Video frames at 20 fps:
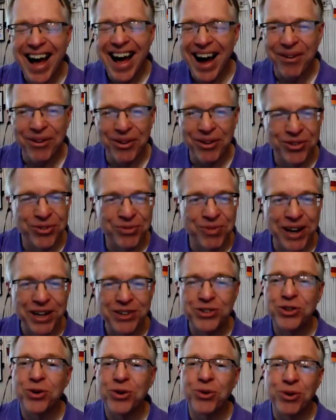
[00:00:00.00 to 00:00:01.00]
I will
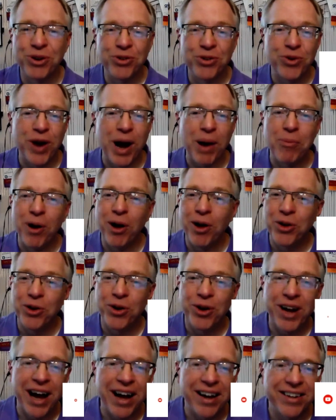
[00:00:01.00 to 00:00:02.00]
make sure we drop all
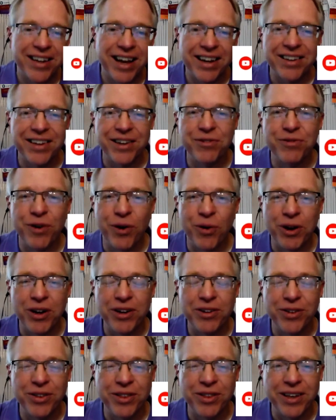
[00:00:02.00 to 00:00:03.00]
your contact info
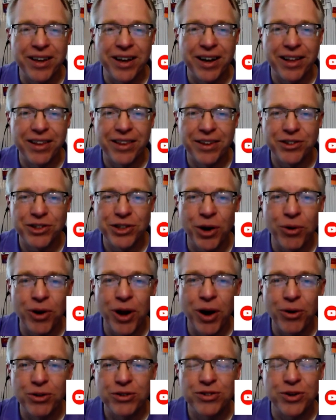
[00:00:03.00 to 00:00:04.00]
into the show
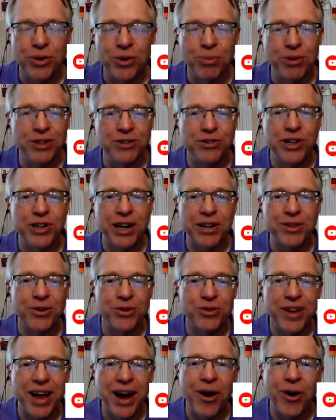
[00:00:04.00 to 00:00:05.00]
notes, so please check
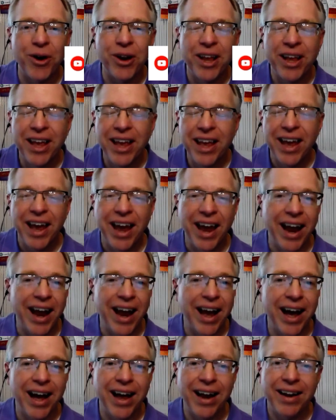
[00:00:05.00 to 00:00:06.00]
those out
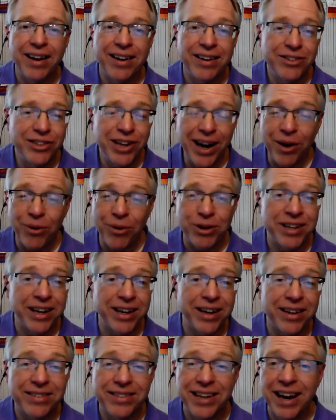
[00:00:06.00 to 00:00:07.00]
and check out what
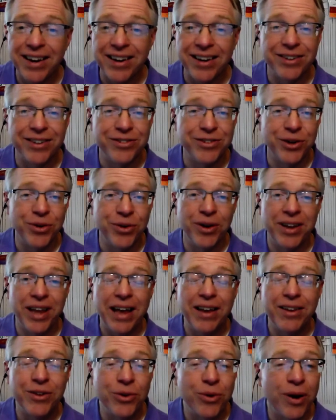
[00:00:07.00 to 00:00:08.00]
Tecna is doing.
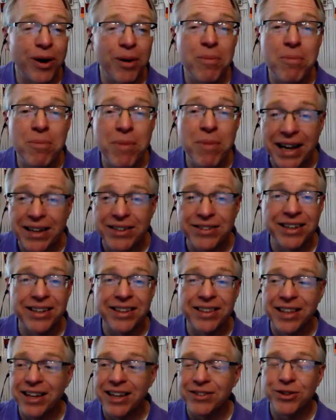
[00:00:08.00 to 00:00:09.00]
They do
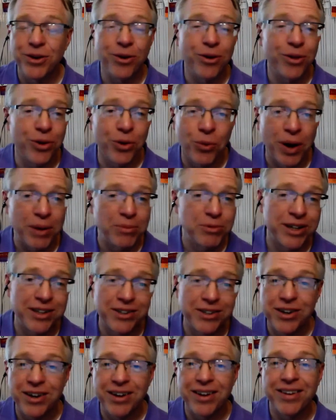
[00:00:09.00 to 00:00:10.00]
amazing things. Go to their
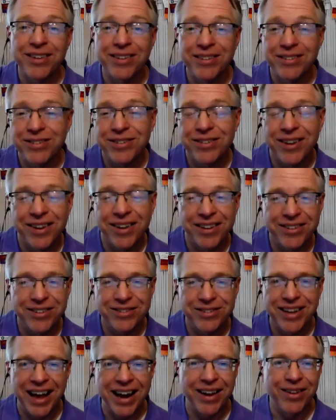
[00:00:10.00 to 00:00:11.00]
website,
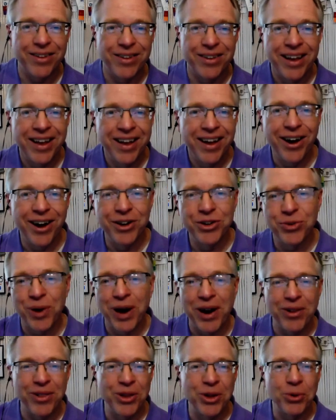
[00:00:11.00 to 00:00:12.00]
just kind of hunt
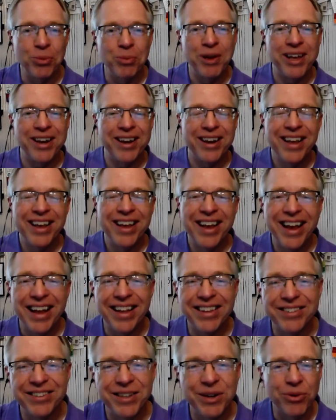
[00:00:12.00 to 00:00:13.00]
around a little bit
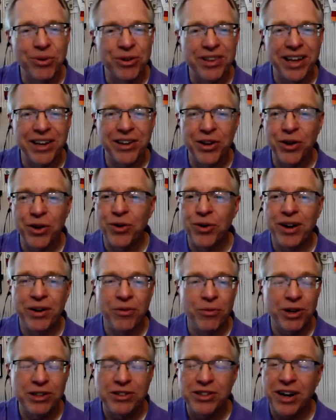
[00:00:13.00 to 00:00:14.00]
and what they do,
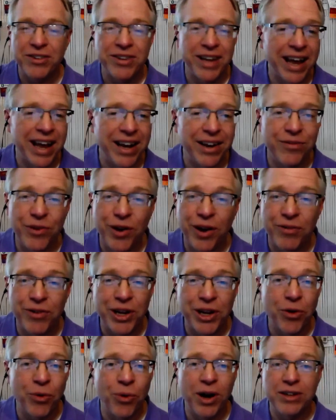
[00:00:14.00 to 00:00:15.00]
and reach out to Andy if you have
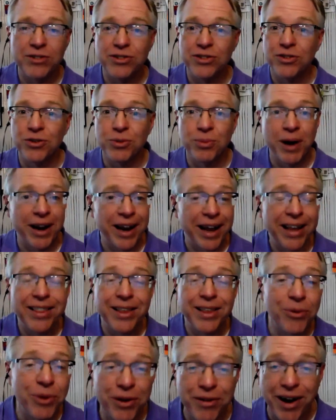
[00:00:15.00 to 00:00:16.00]
any questions about
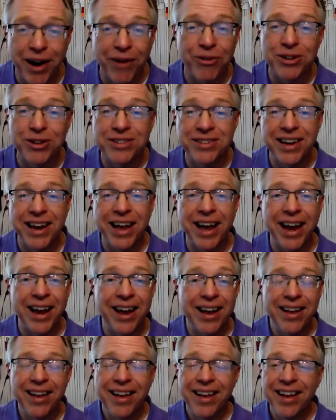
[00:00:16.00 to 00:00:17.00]
anything we've covered
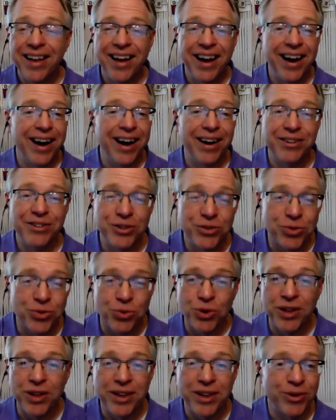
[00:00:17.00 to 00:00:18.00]
today. Just
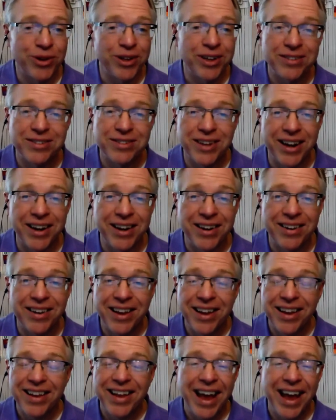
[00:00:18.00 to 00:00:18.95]
really, really excited.